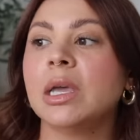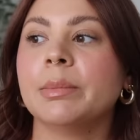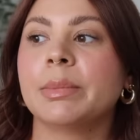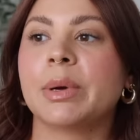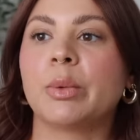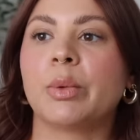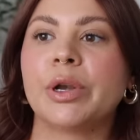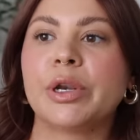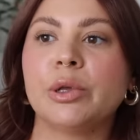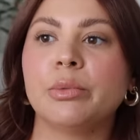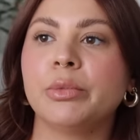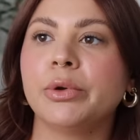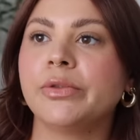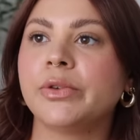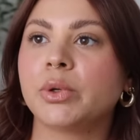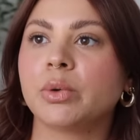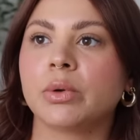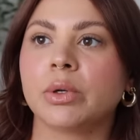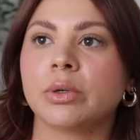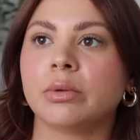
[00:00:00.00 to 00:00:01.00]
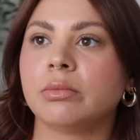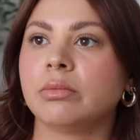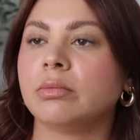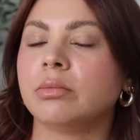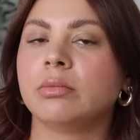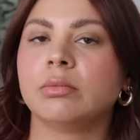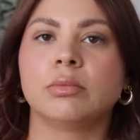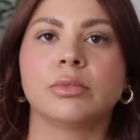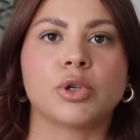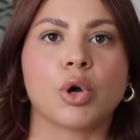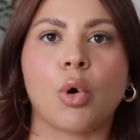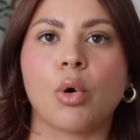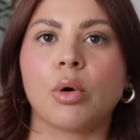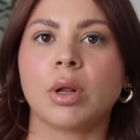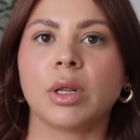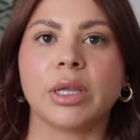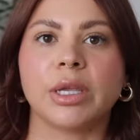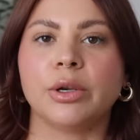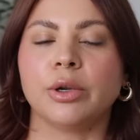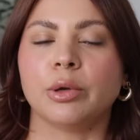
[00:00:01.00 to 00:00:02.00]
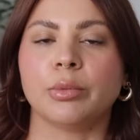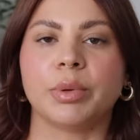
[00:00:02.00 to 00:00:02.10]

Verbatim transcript: But when you move to a totally new